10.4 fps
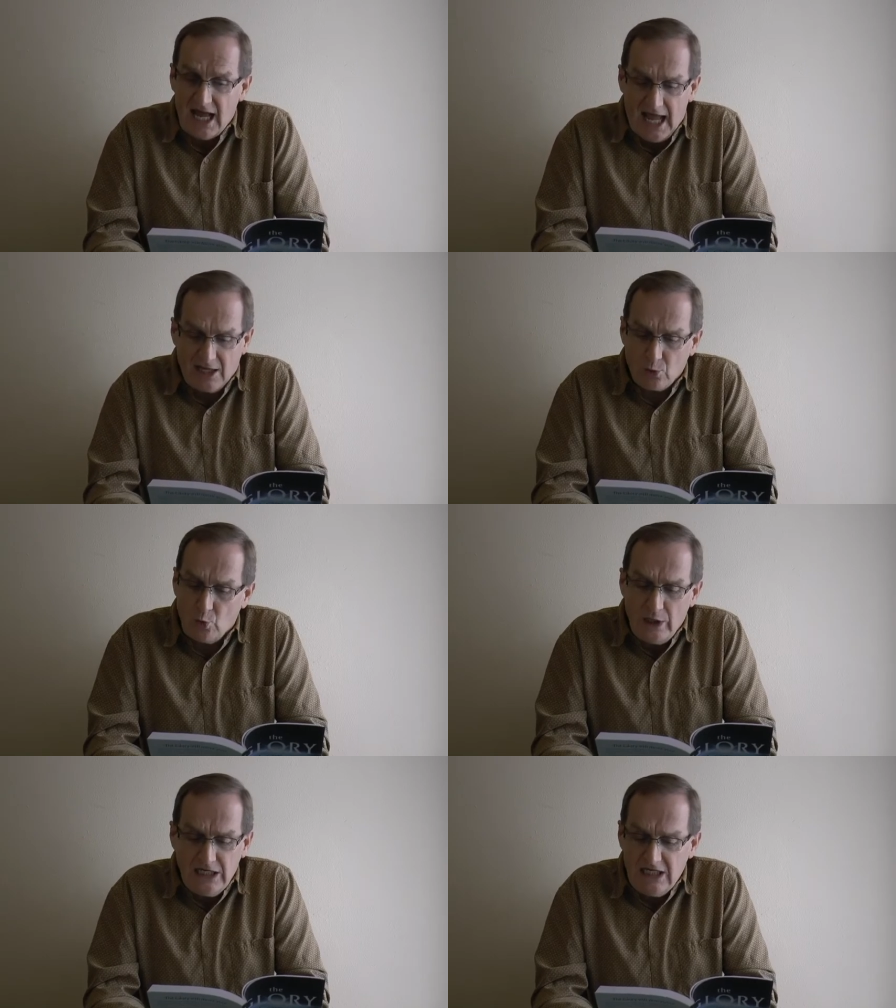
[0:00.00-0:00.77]

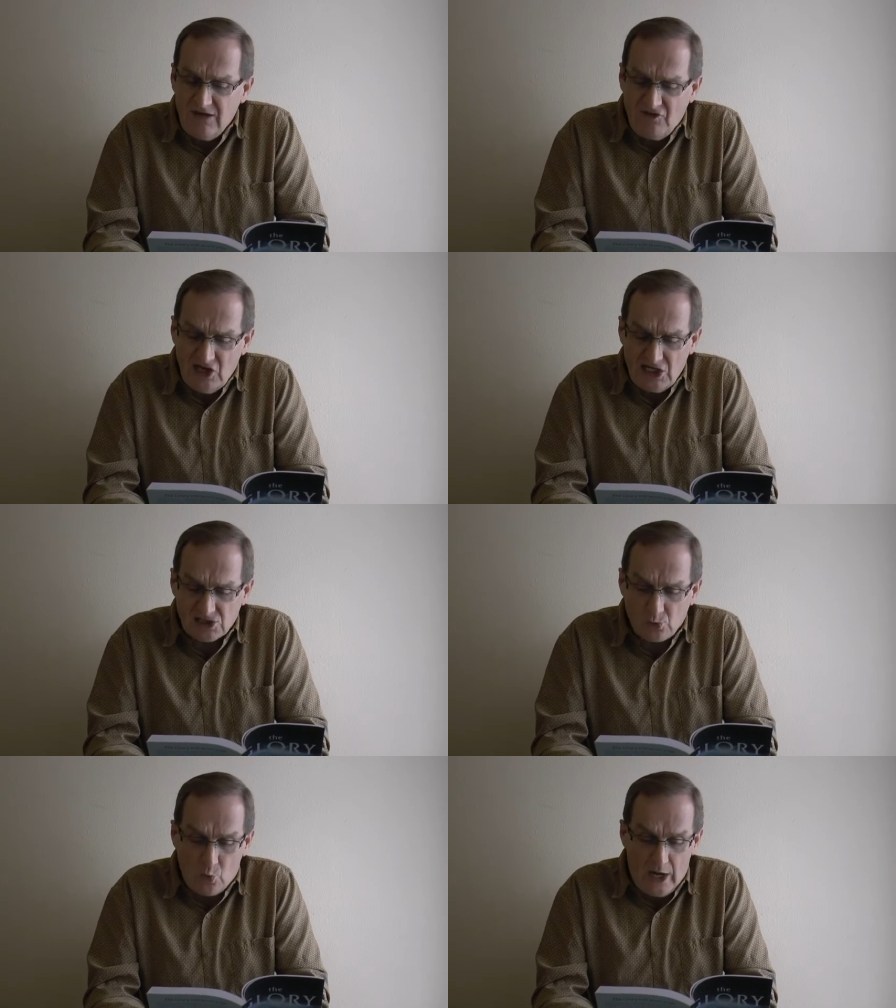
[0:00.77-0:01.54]
and weave
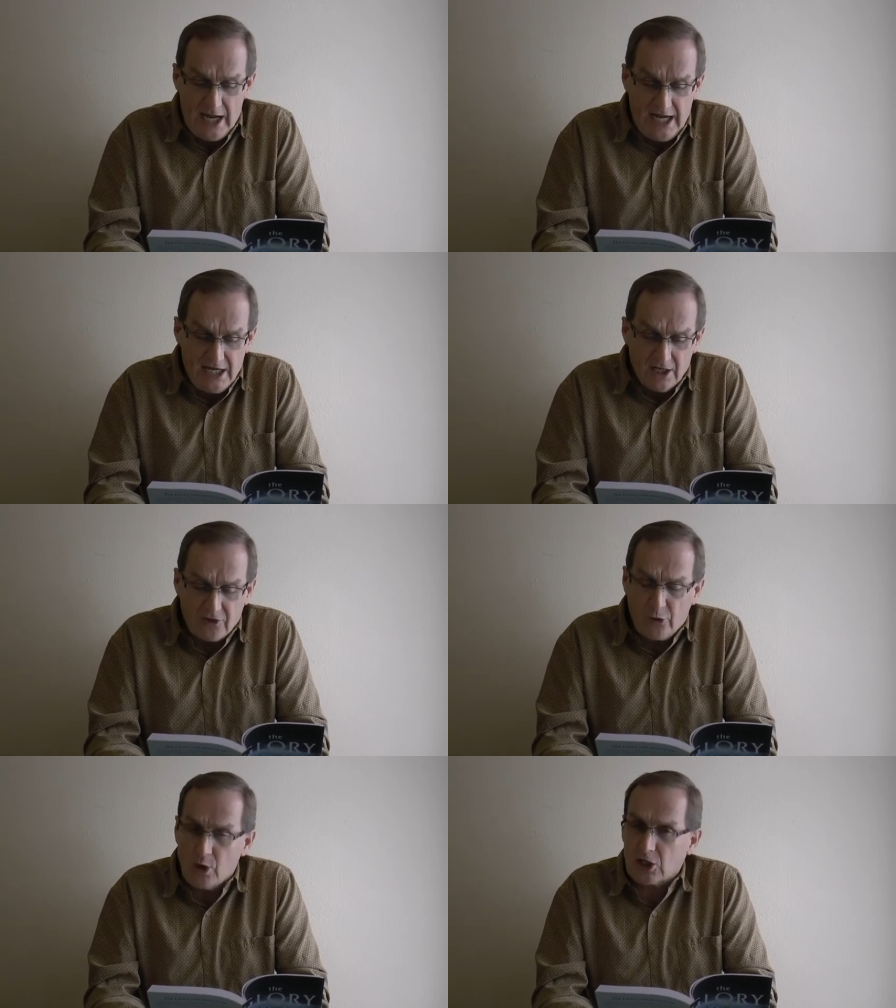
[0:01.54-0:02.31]
his way
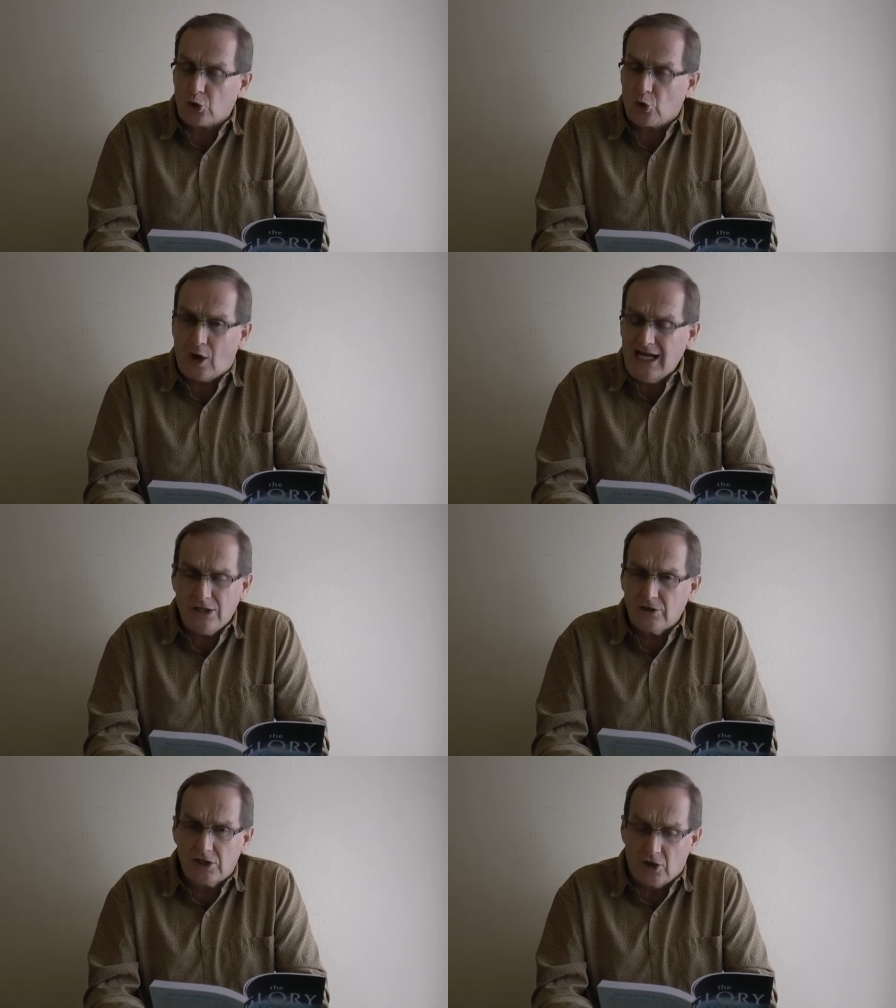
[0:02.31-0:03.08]
through a
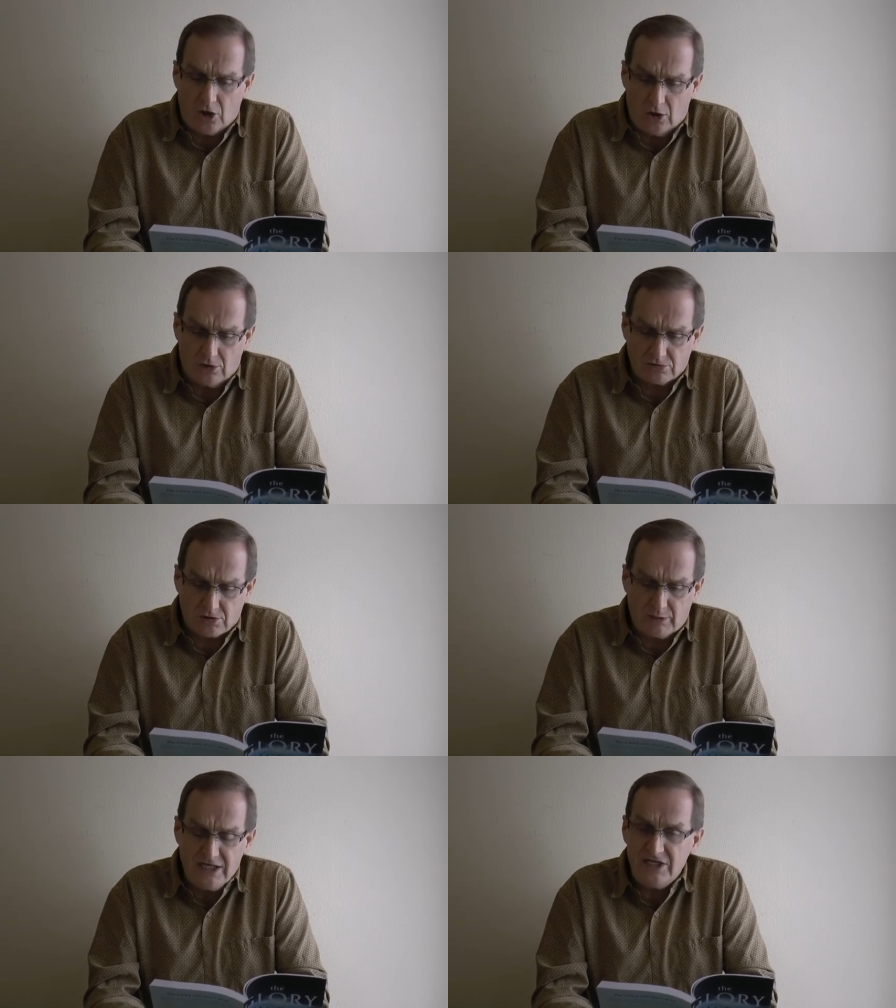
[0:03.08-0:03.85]
crowded
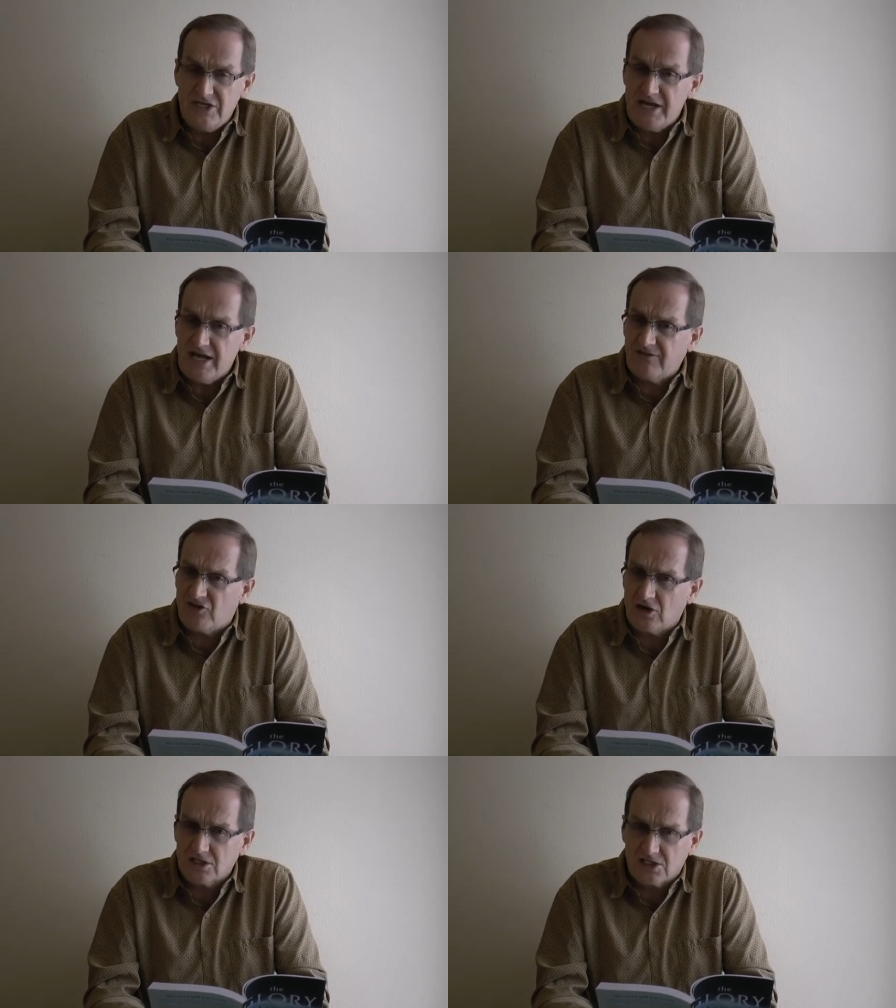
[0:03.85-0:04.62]
altar and
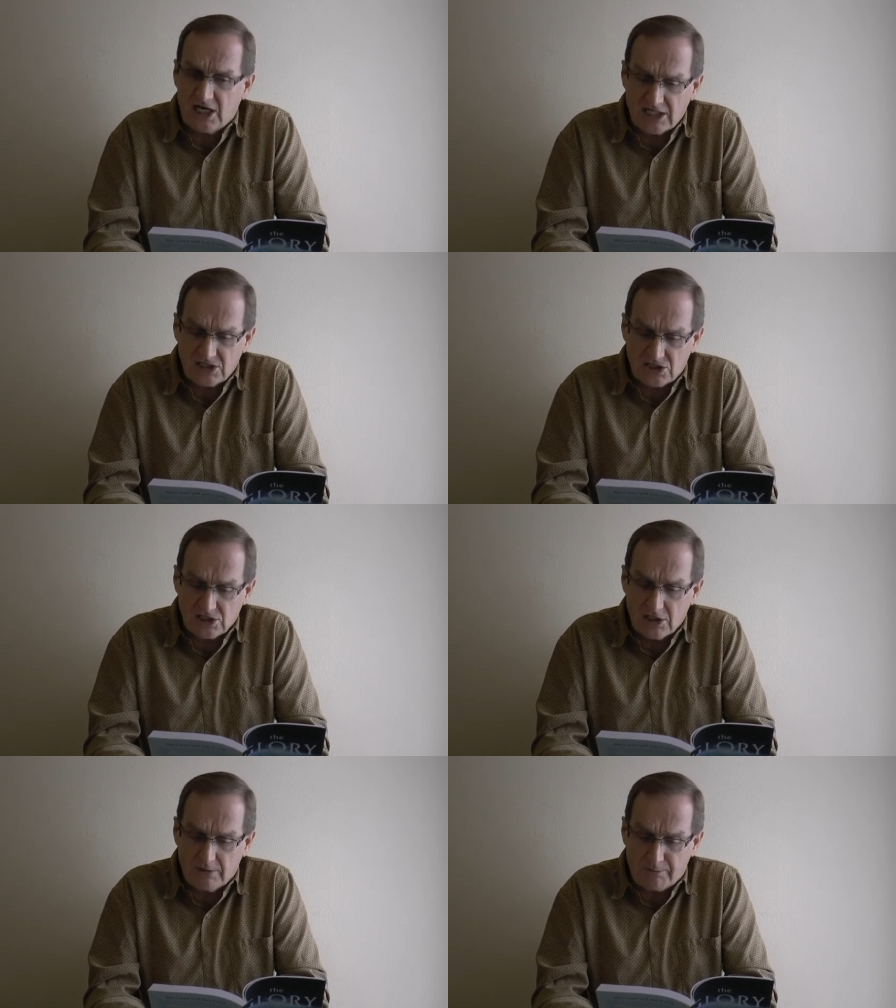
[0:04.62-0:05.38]
never
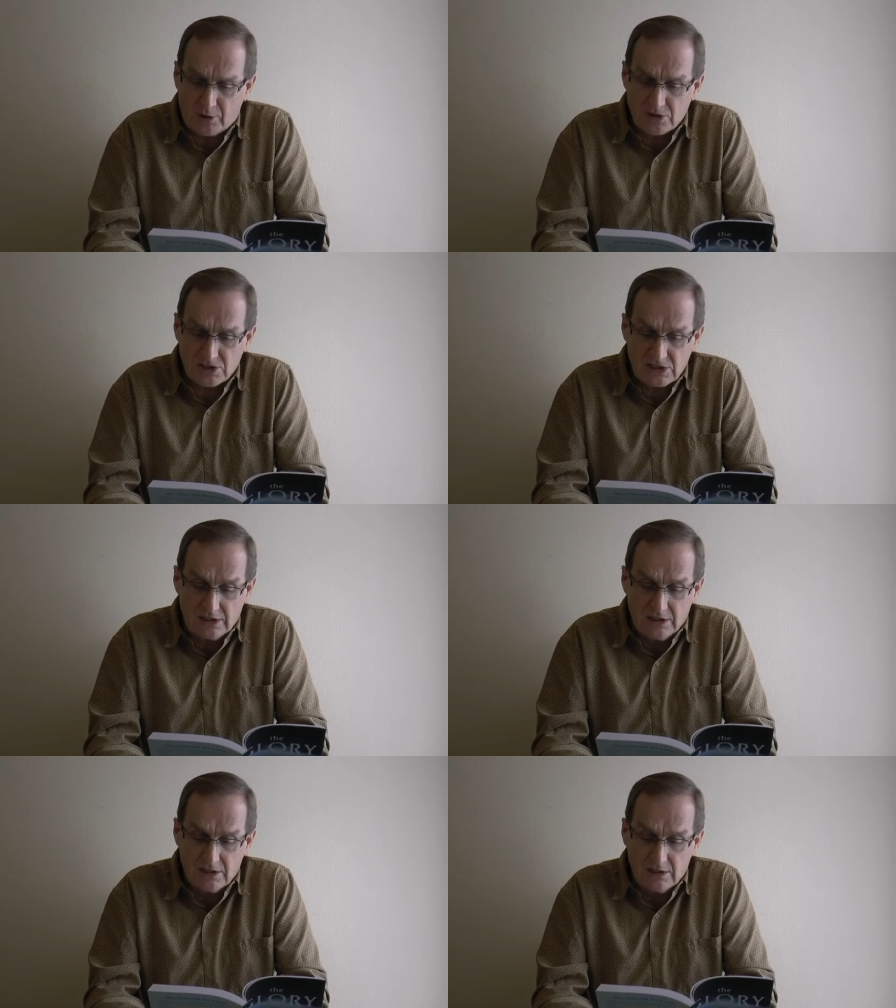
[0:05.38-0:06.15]
touch a person.